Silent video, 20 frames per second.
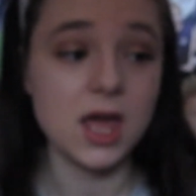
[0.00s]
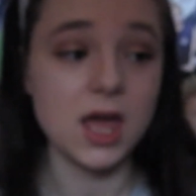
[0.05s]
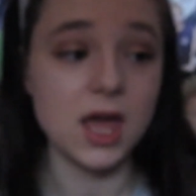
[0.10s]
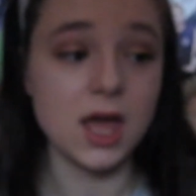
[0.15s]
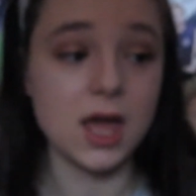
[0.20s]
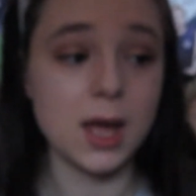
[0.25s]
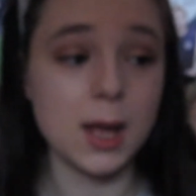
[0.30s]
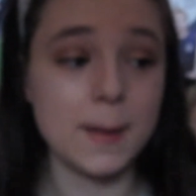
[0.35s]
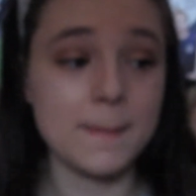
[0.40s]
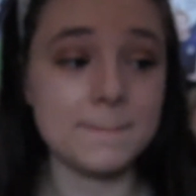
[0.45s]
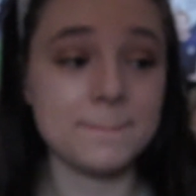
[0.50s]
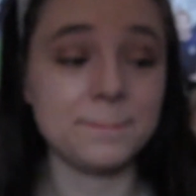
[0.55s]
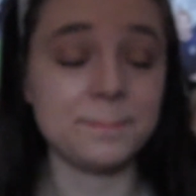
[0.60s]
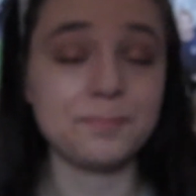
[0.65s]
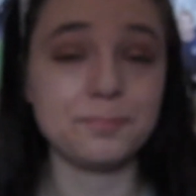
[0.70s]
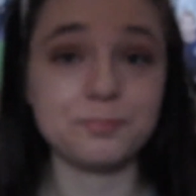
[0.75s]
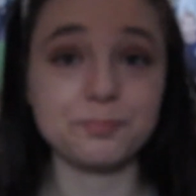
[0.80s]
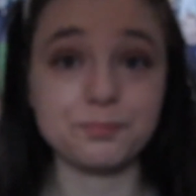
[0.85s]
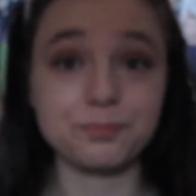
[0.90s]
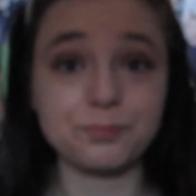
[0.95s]

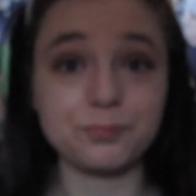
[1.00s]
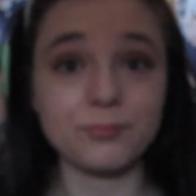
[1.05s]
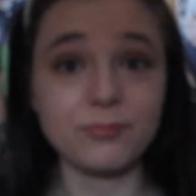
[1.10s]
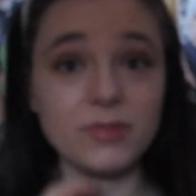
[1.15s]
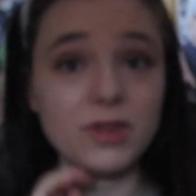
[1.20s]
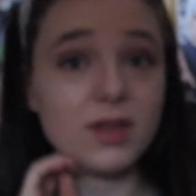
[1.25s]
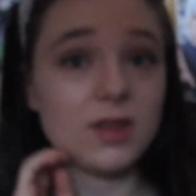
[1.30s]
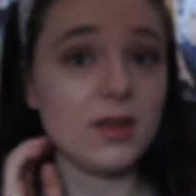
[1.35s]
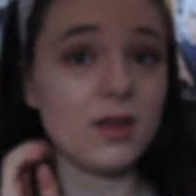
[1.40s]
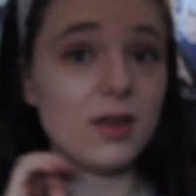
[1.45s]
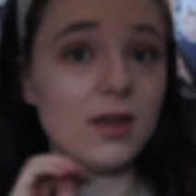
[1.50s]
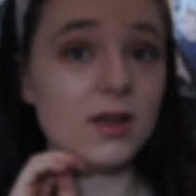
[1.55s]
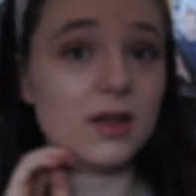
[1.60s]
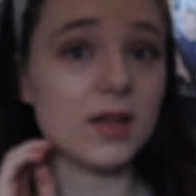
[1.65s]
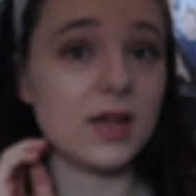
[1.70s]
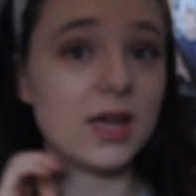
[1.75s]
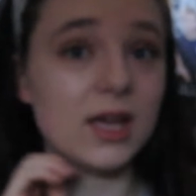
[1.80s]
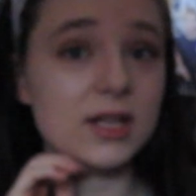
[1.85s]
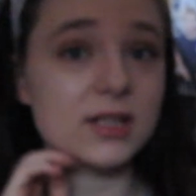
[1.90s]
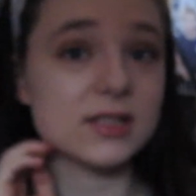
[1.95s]

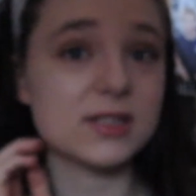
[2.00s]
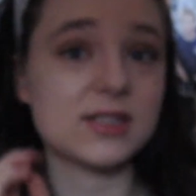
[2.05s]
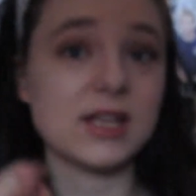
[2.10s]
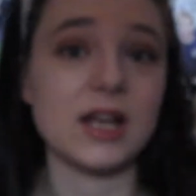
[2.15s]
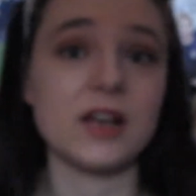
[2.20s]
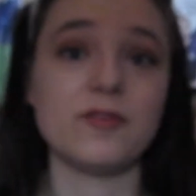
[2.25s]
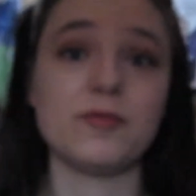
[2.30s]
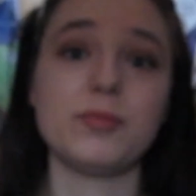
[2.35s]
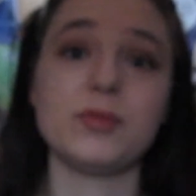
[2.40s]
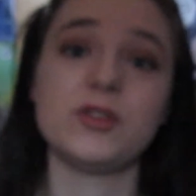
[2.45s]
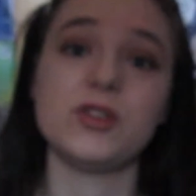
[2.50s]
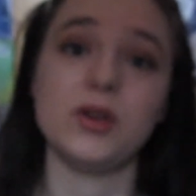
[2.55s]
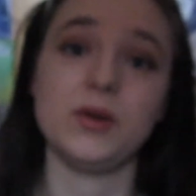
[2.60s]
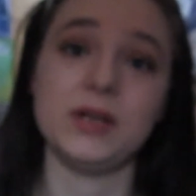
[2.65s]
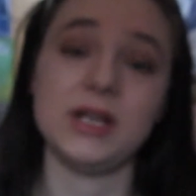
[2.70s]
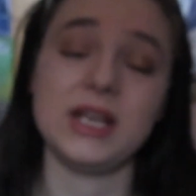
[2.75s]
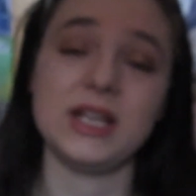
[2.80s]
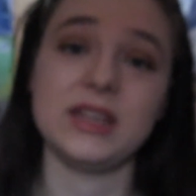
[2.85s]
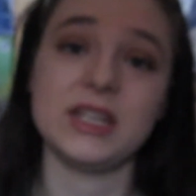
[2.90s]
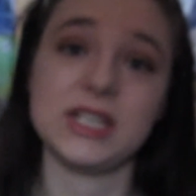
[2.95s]
instead of doing
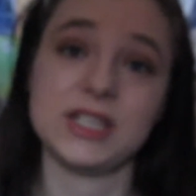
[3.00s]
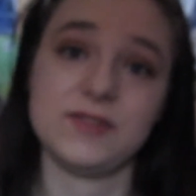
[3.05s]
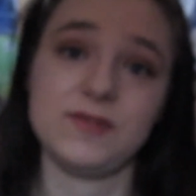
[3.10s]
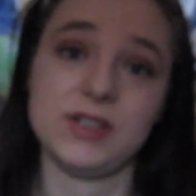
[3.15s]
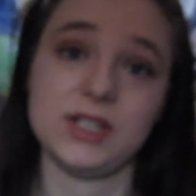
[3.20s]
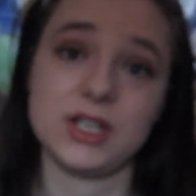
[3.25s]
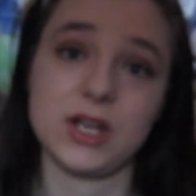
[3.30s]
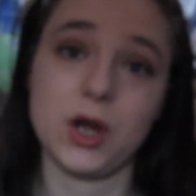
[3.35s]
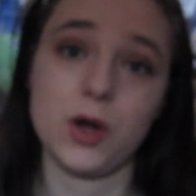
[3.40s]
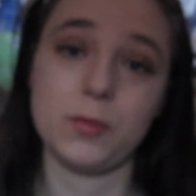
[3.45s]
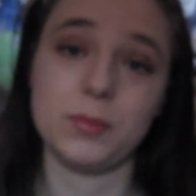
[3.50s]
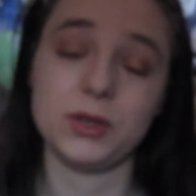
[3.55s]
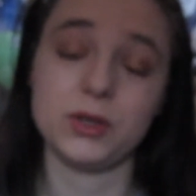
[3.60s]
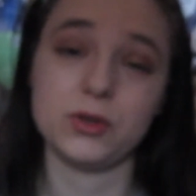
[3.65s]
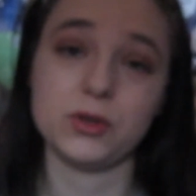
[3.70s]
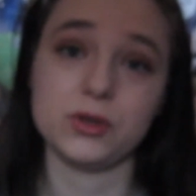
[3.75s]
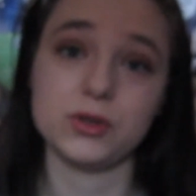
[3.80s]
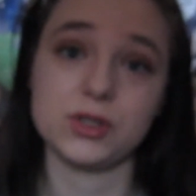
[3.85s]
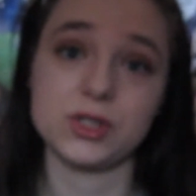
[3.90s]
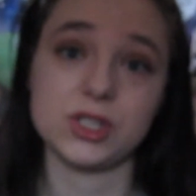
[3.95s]
it in this video,
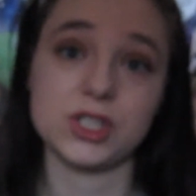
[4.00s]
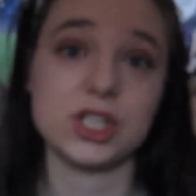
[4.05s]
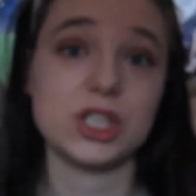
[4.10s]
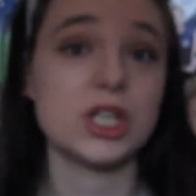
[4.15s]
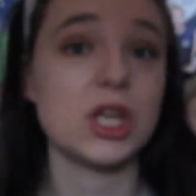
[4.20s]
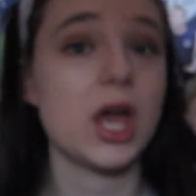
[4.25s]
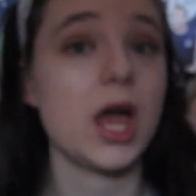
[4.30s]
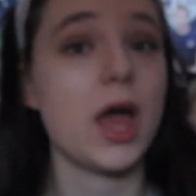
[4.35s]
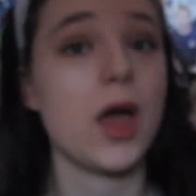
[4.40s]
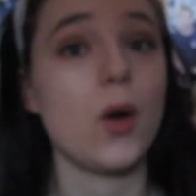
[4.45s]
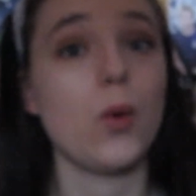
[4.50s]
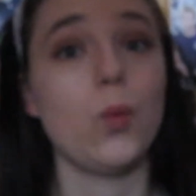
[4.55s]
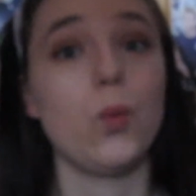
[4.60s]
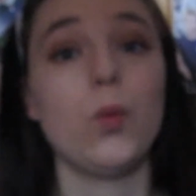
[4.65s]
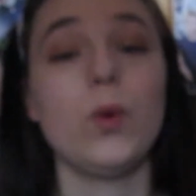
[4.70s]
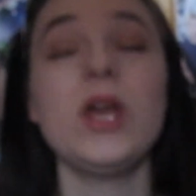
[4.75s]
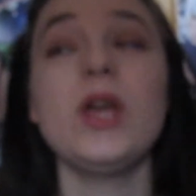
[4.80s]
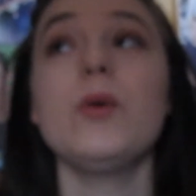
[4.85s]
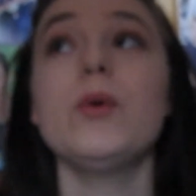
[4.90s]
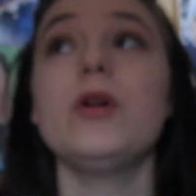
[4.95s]
because
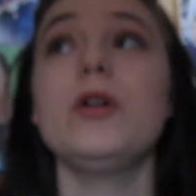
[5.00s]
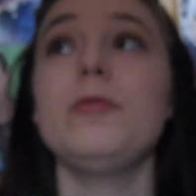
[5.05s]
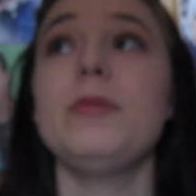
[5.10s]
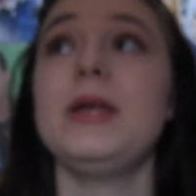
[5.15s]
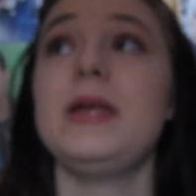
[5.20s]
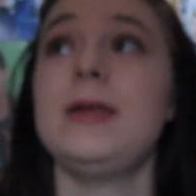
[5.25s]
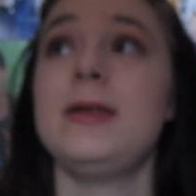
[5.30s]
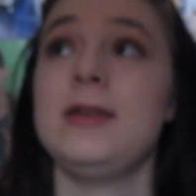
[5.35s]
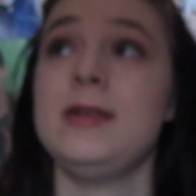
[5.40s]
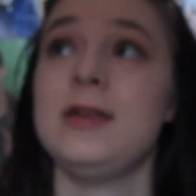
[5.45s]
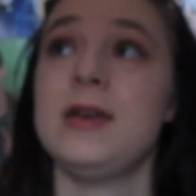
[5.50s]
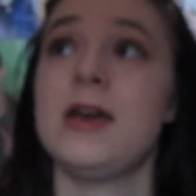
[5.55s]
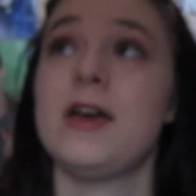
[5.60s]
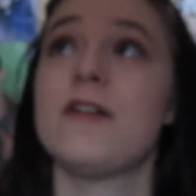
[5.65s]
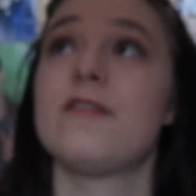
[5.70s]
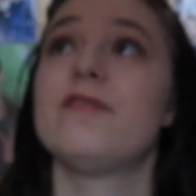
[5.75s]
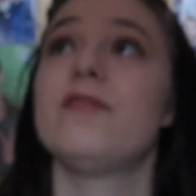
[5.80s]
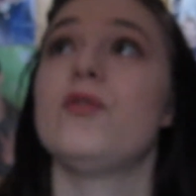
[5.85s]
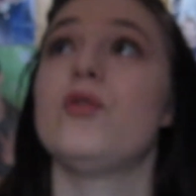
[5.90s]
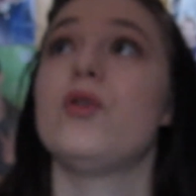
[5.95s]
we will be here
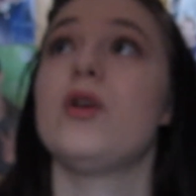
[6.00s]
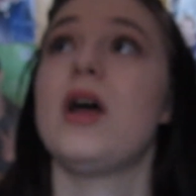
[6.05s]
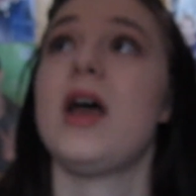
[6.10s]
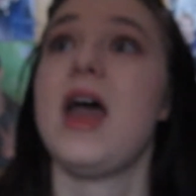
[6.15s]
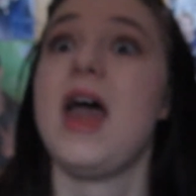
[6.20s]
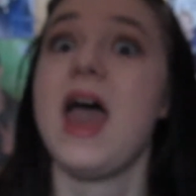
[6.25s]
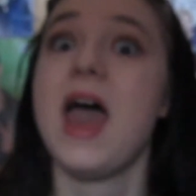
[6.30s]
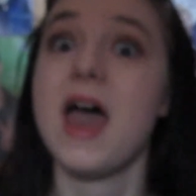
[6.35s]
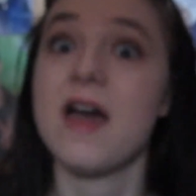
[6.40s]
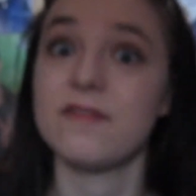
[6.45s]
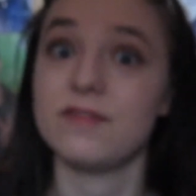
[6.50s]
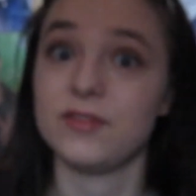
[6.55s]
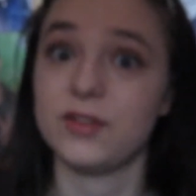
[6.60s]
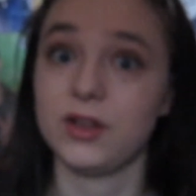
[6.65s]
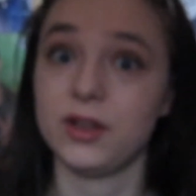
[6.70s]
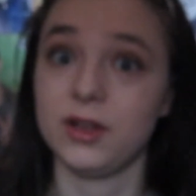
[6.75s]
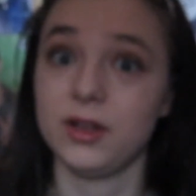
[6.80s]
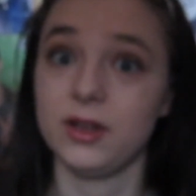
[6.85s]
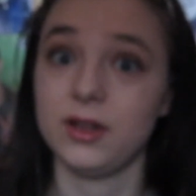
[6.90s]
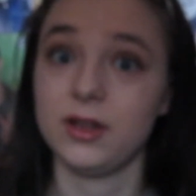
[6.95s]
forever